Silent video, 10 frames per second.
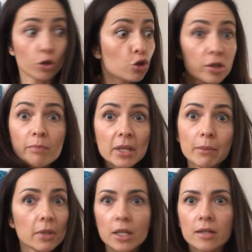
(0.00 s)
It's just
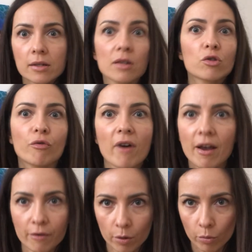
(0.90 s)
me, it's the
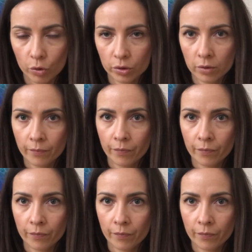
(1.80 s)
survival mode.